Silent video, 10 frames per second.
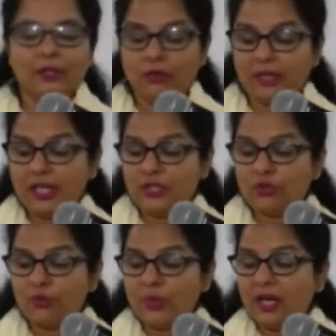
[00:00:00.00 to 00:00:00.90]
Okay,
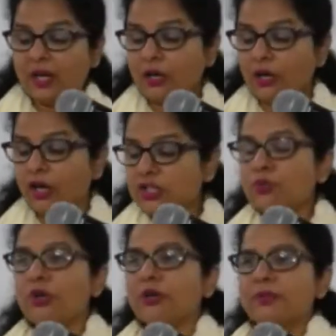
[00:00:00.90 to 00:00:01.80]
so we are God's
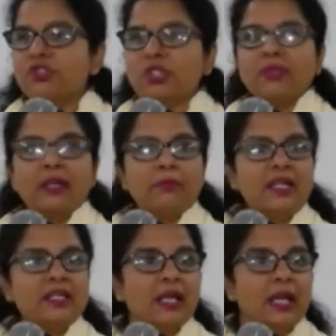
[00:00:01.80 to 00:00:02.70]
workmanship. That
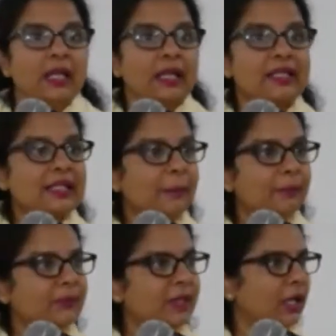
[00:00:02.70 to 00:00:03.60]
means that
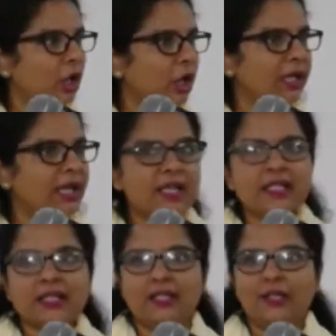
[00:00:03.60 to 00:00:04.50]
something God
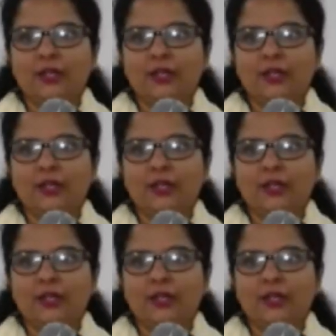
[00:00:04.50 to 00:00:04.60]
is